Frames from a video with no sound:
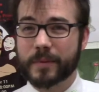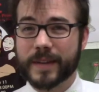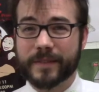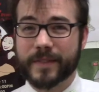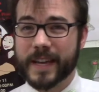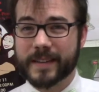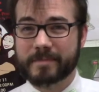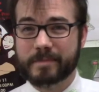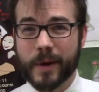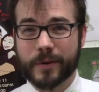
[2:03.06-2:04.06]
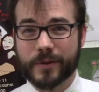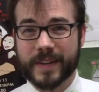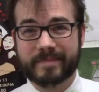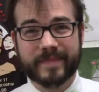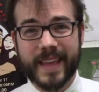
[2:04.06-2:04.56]
can find
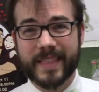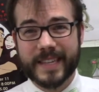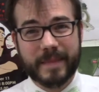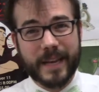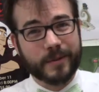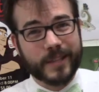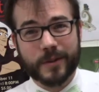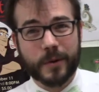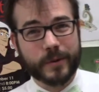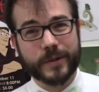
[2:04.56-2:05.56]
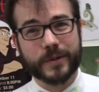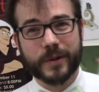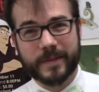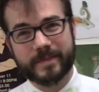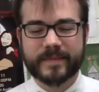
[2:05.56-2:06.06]
poetry in the tomatoes at the grocery
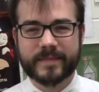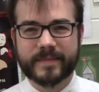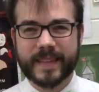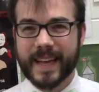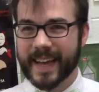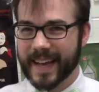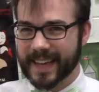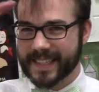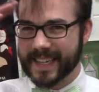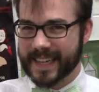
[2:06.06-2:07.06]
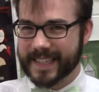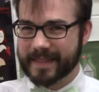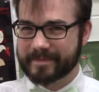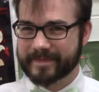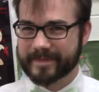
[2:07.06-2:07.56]
store. I'll see you next
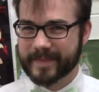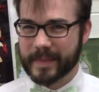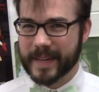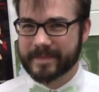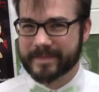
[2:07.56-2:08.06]
time. Bye bye.